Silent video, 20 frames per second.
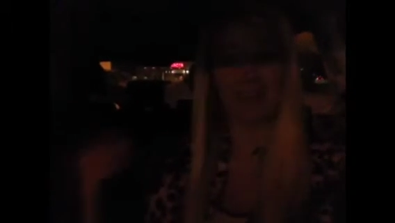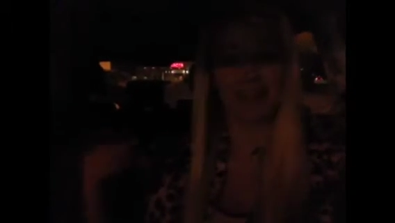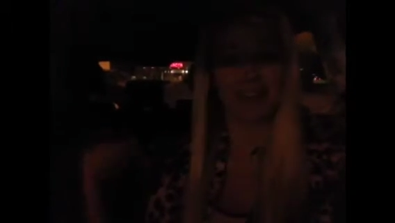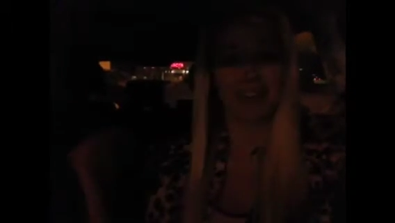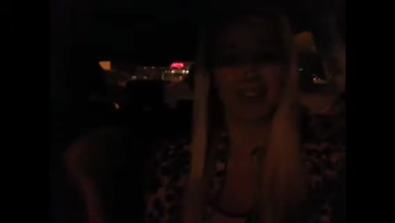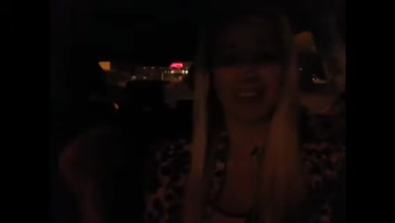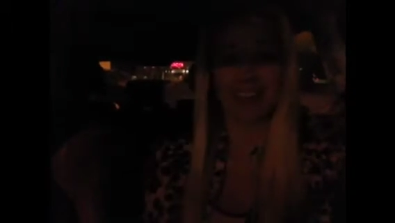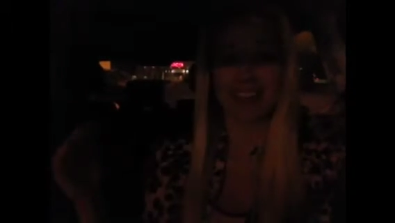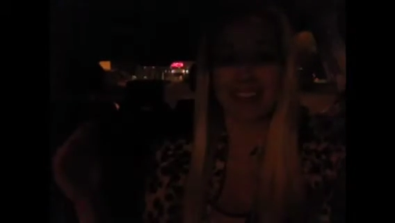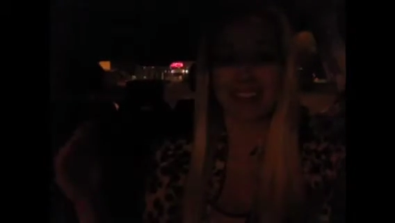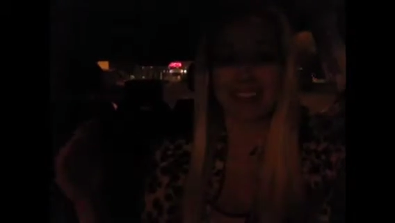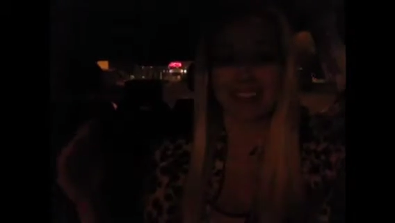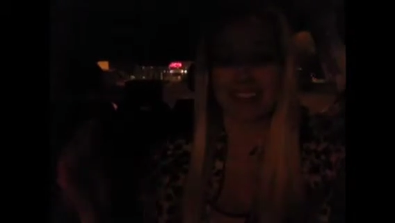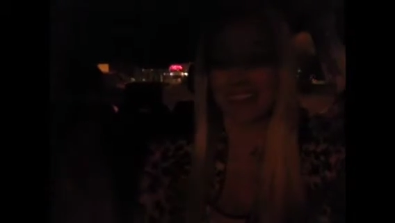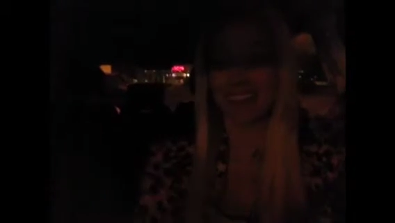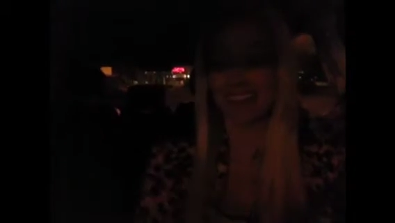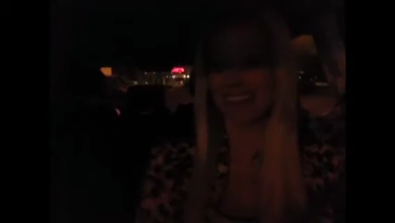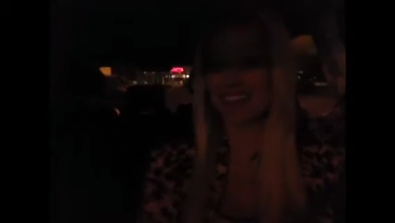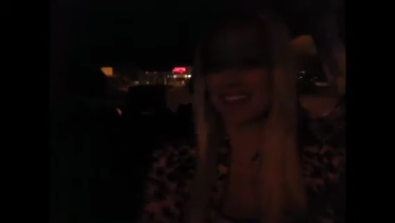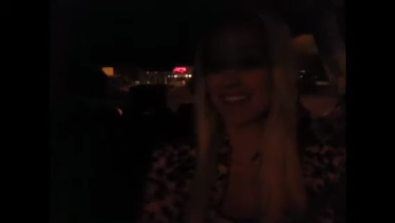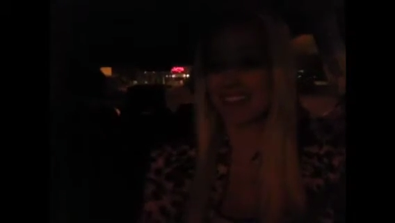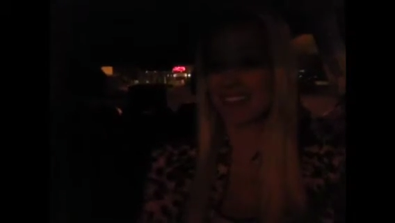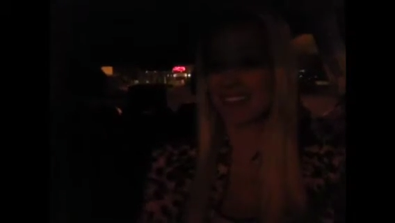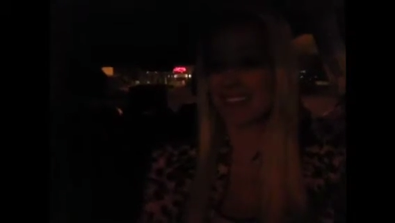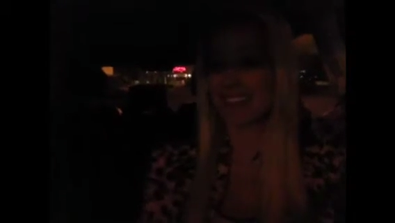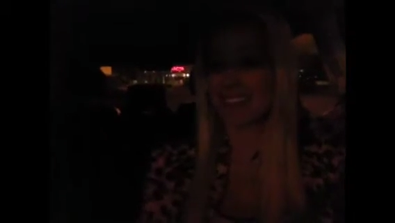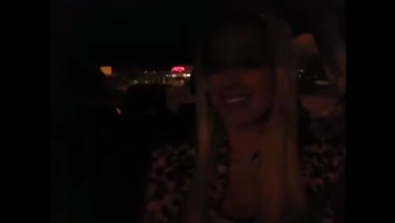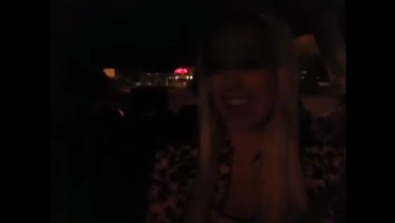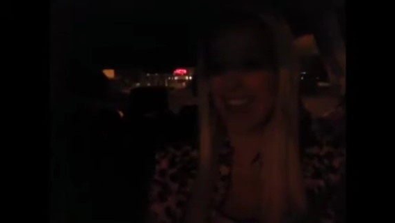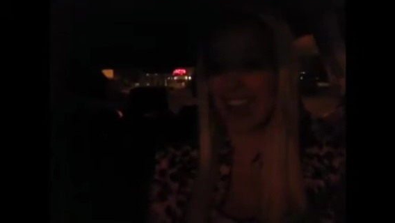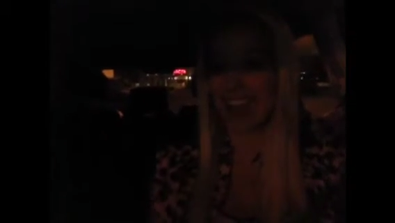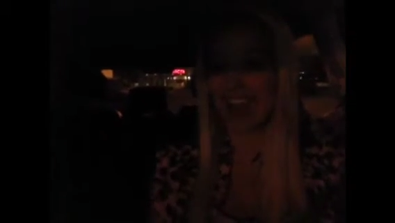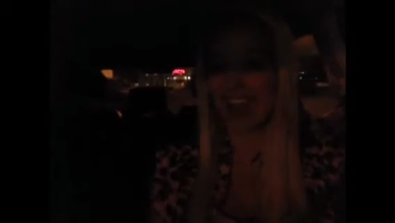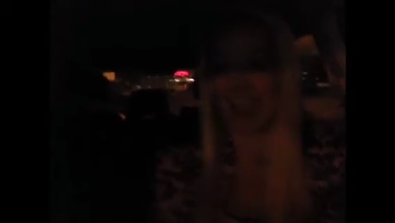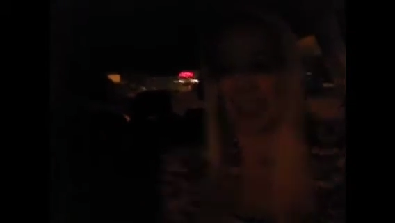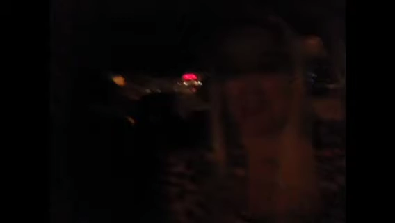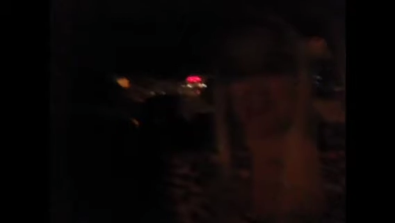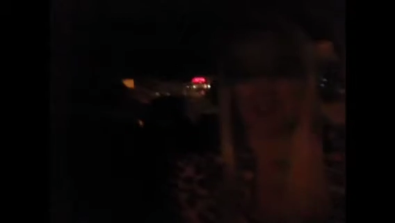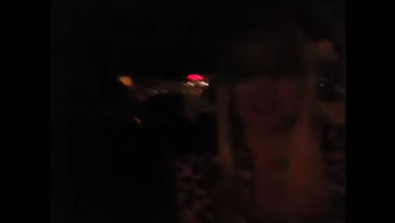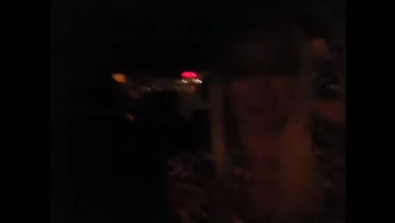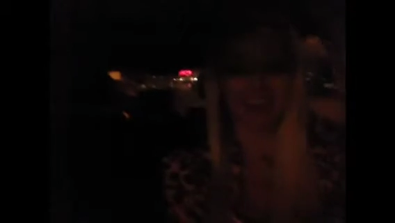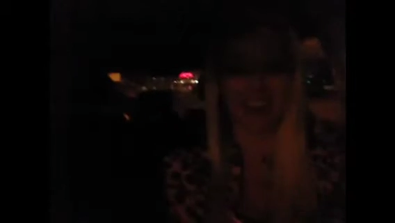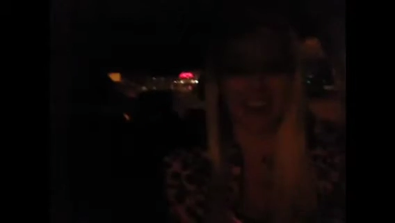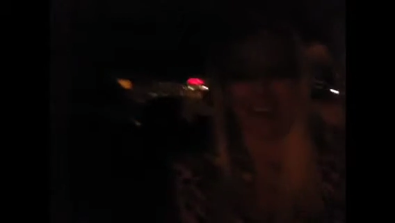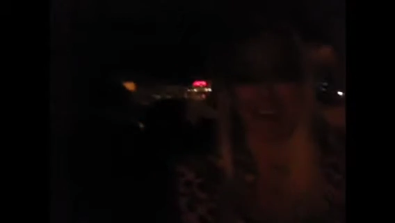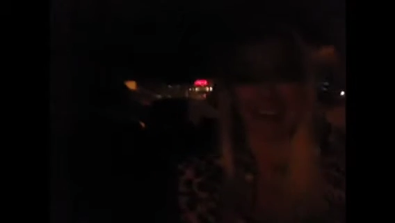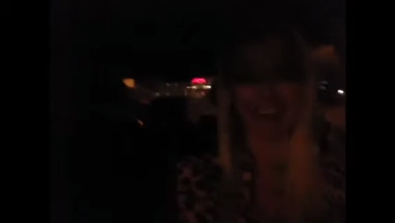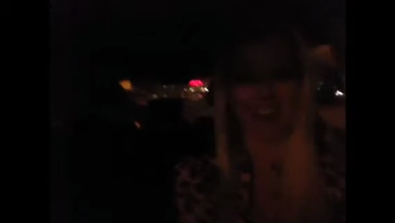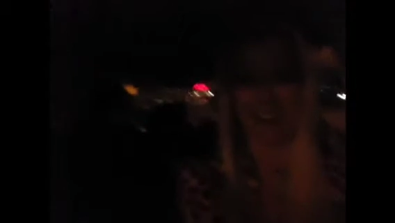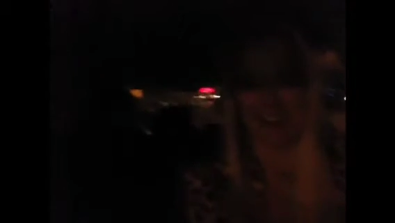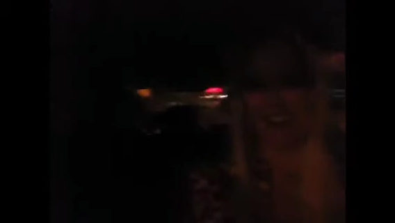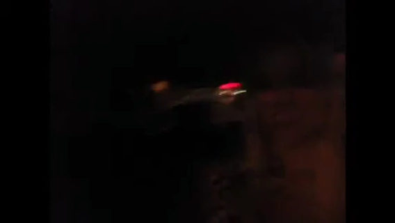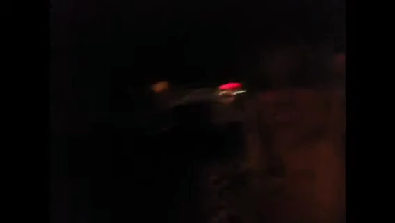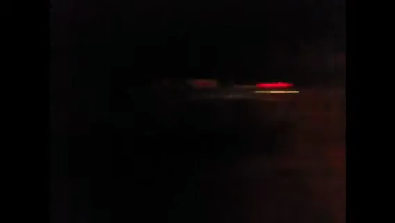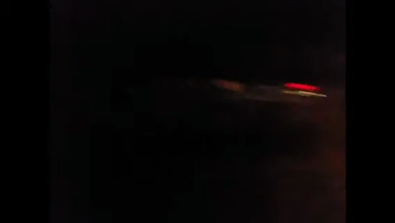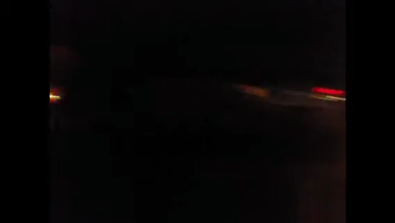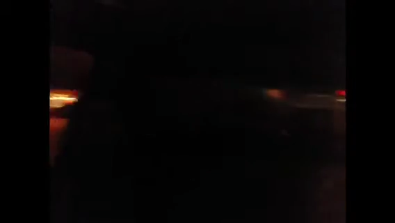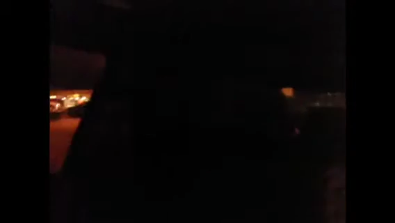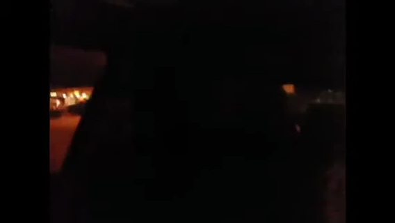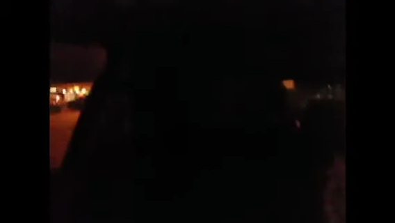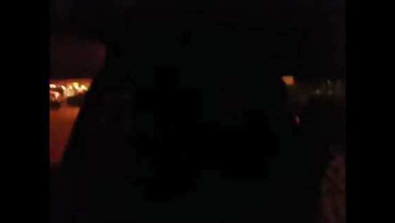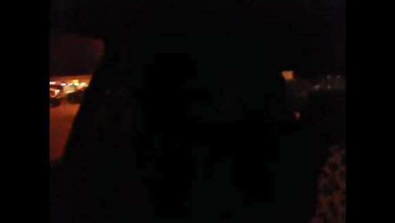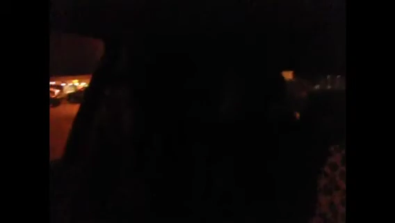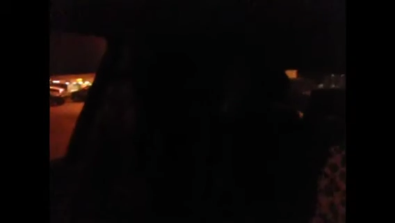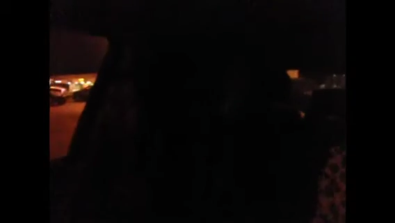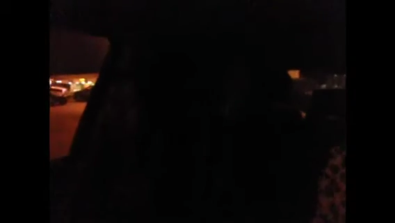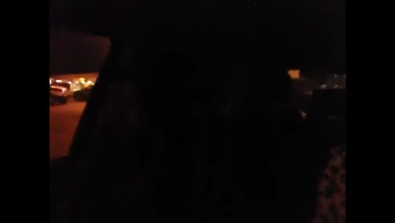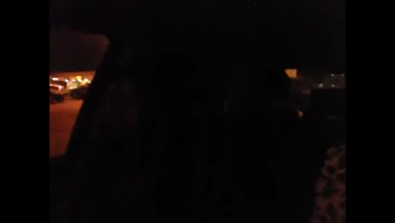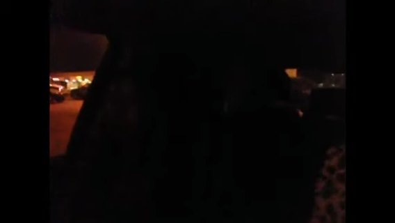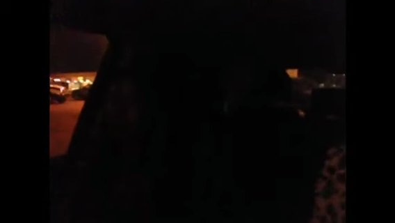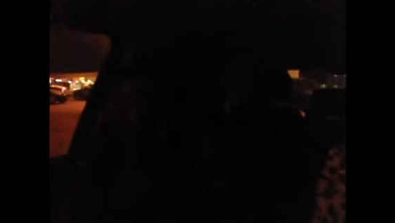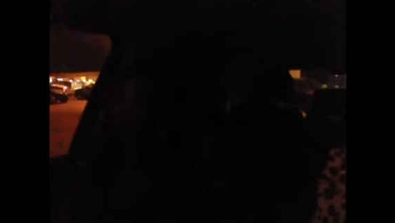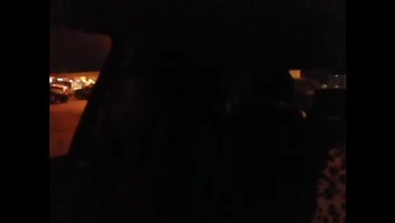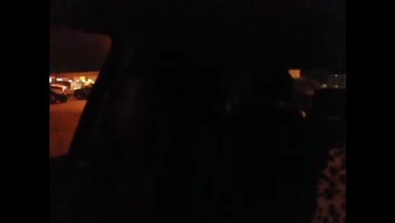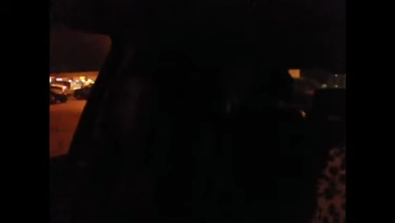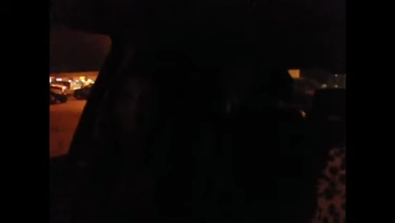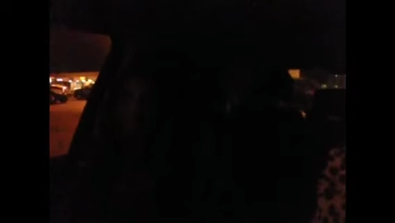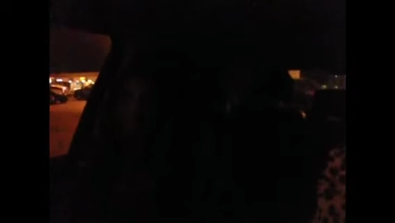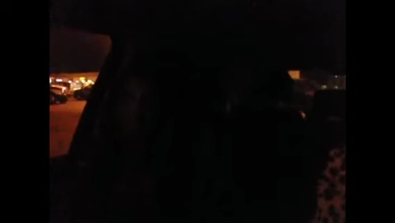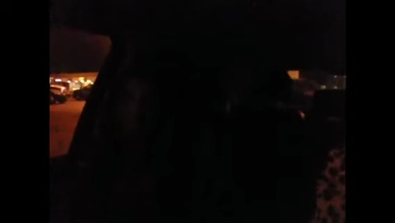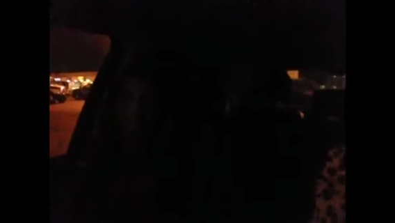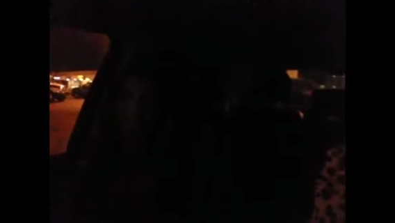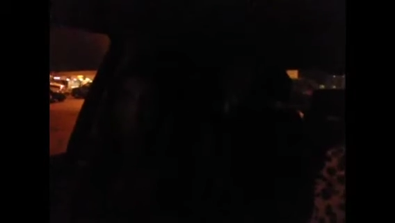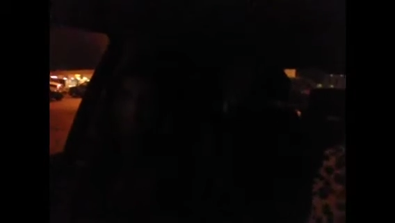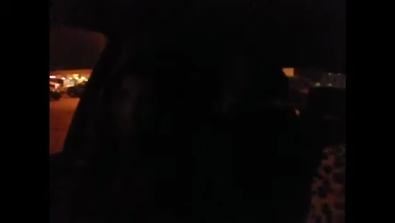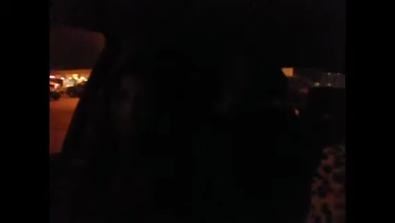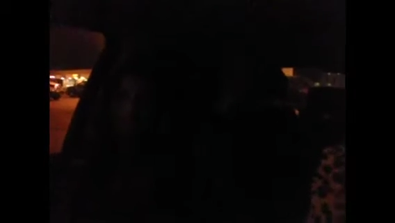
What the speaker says: No face is visible, so there are no lips to read.